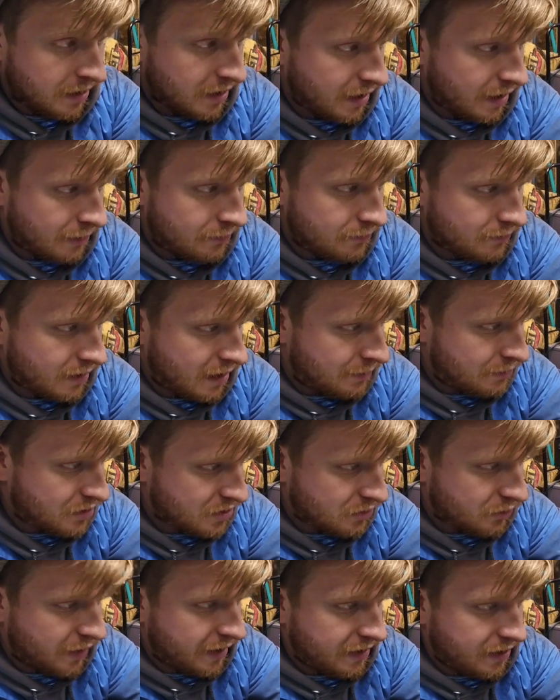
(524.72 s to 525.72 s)
me. I'm
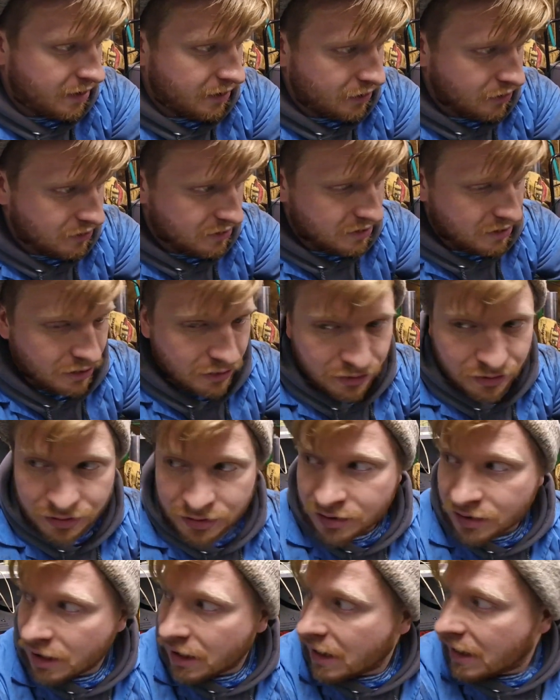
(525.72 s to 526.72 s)
just waiting on those
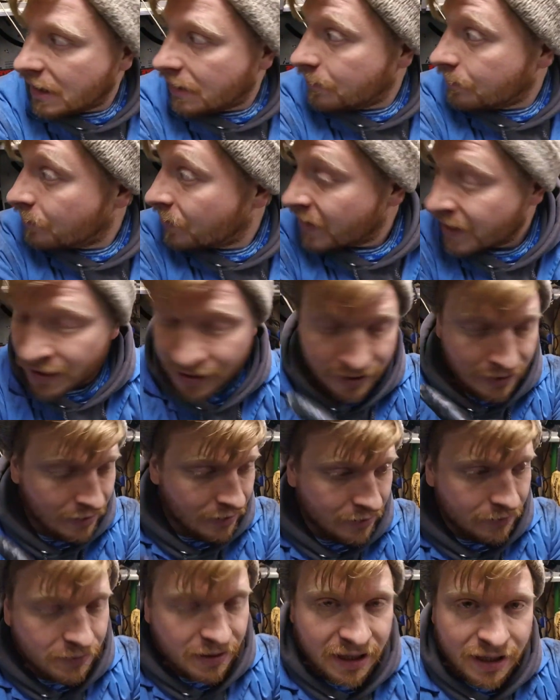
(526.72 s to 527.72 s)
2
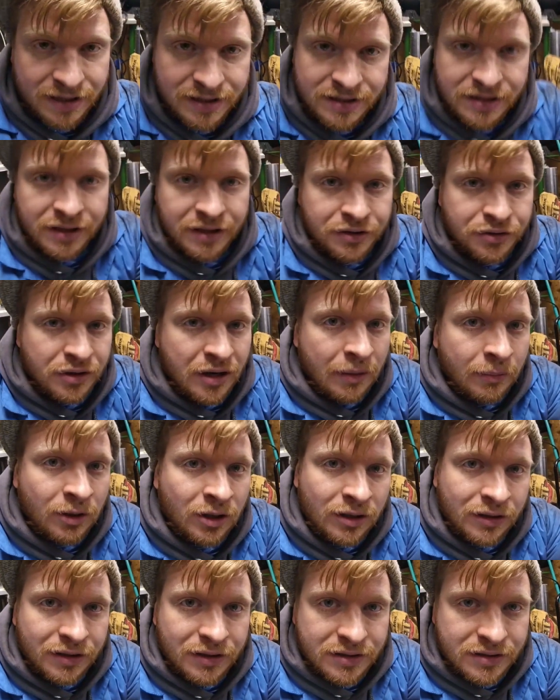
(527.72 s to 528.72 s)
because the
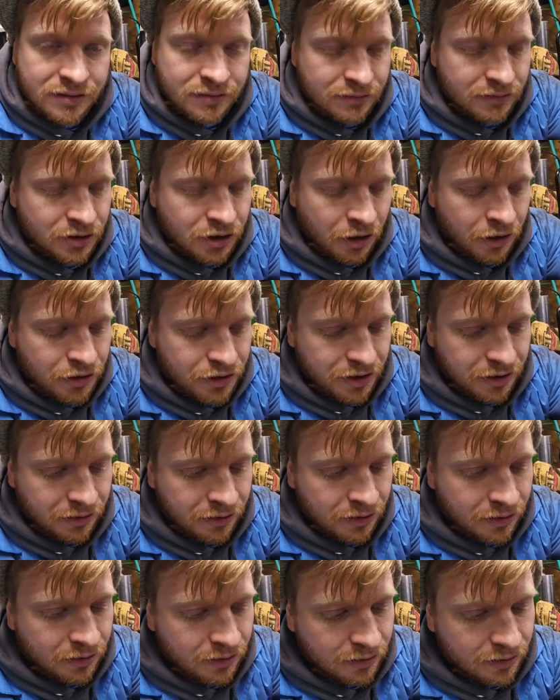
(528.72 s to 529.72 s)
Dremel is charging.
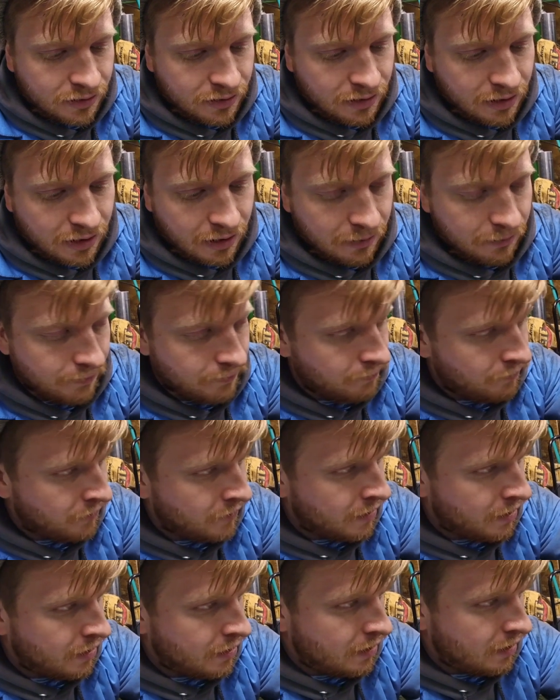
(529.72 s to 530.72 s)
Kind
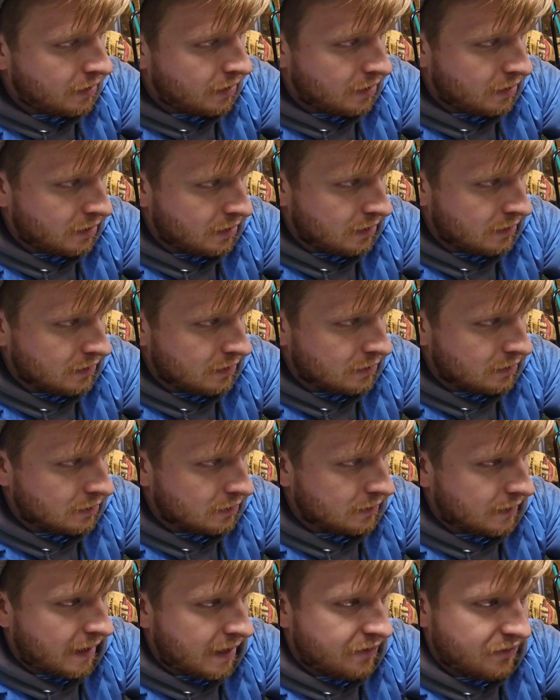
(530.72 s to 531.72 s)

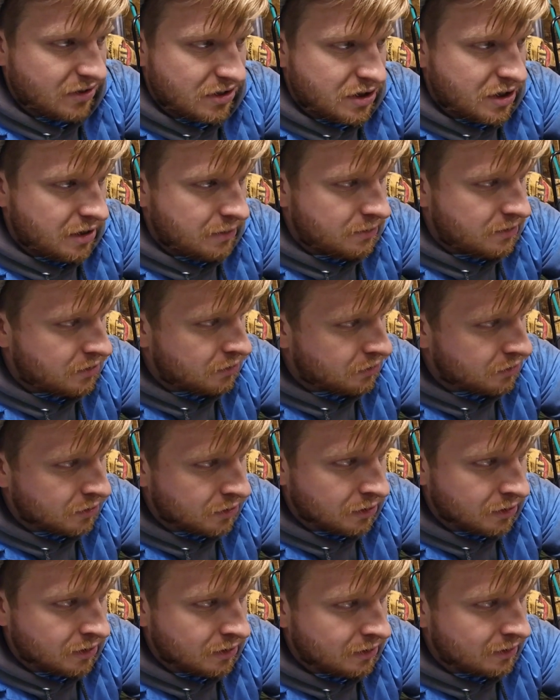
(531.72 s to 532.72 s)
of a cheap
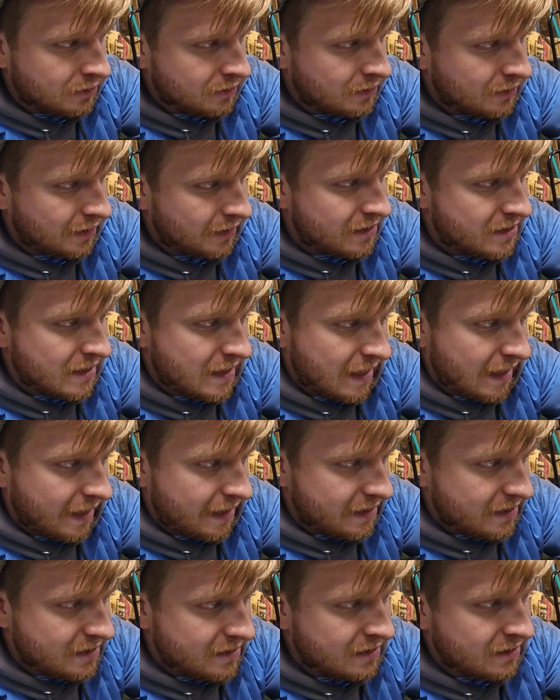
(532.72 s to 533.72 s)
tool. It's
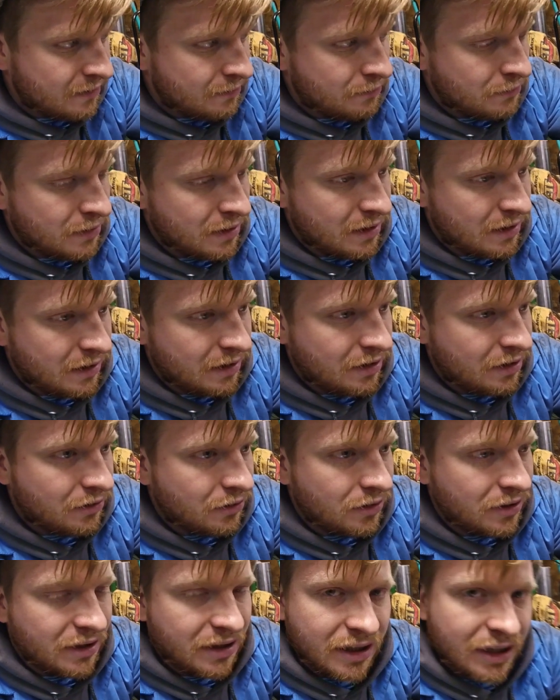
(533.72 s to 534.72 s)
nice, but you
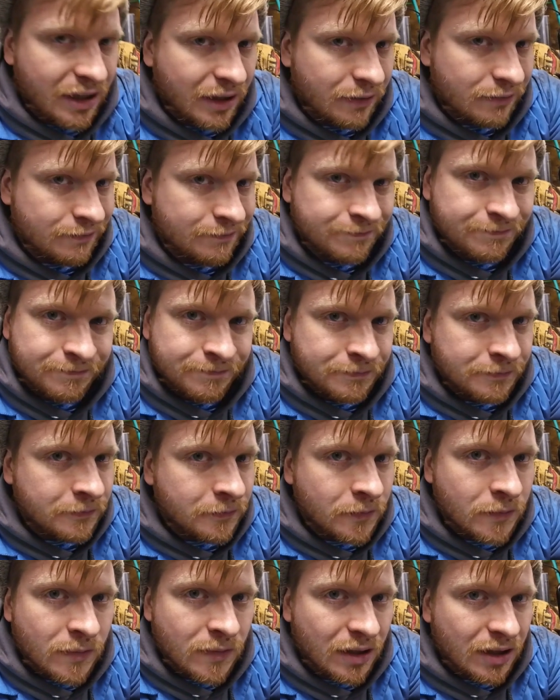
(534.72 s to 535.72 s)
only get
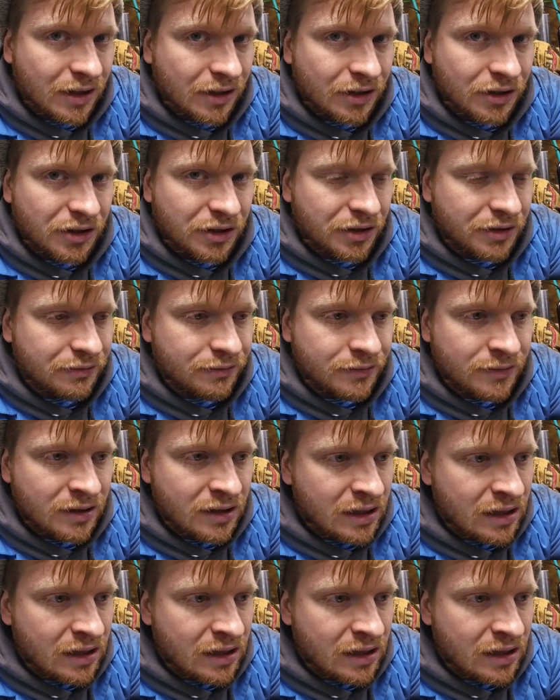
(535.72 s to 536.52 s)
a good,